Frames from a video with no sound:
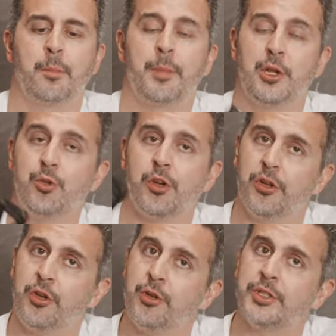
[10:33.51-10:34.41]
But you
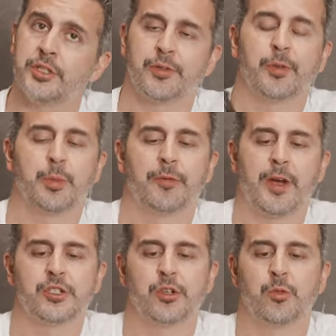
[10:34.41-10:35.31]
could use this for
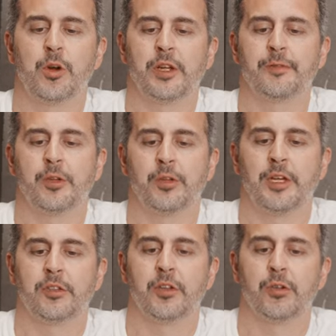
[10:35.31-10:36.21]
professional work if you
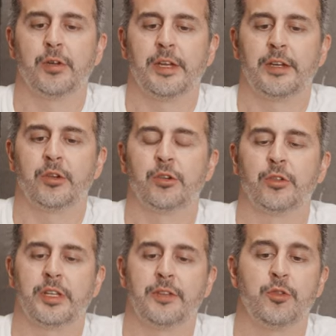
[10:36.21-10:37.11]
need to. It'll
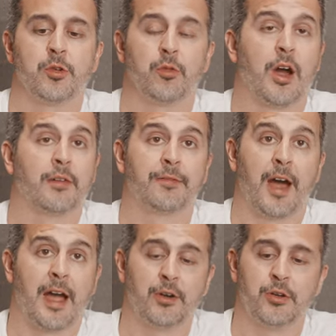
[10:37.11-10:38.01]
give you a raw
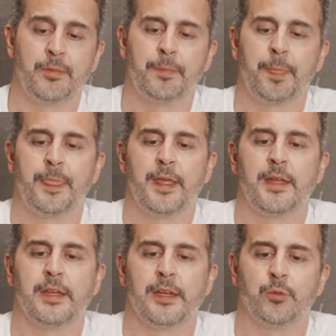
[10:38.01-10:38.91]
file.
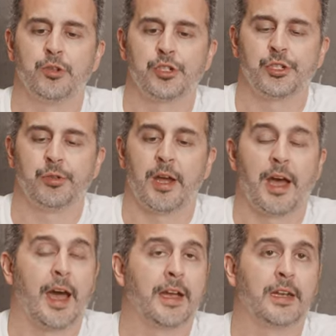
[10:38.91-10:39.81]
It will shoot a
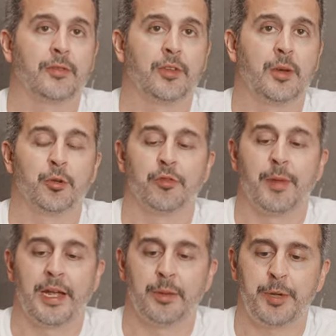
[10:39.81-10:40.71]
high enough number of
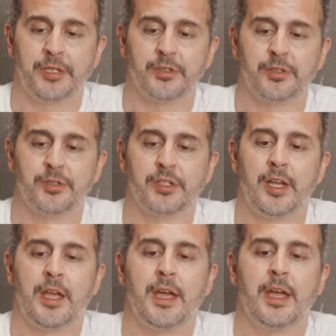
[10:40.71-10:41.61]
megapixels.
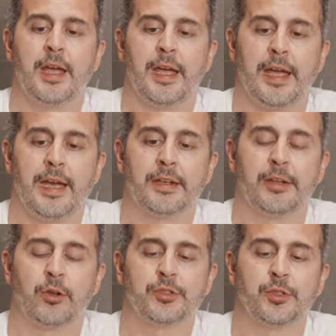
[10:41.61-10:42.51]
And
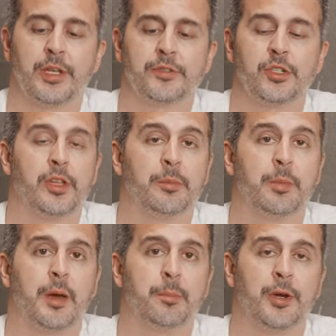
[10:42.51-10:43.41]
it also gives you the
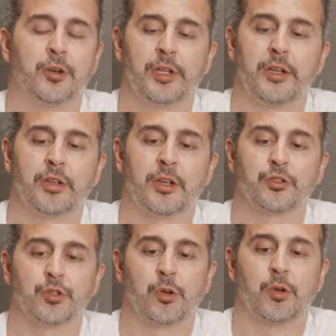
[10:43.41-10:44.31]
ability to
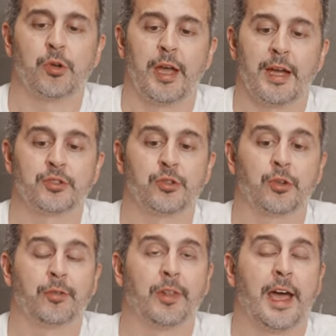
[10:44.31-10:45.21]
control
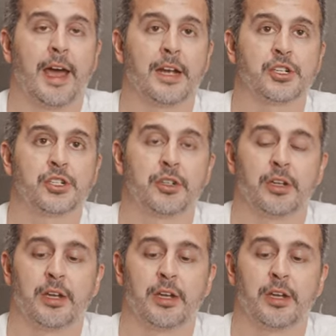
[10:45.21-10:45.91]
external flash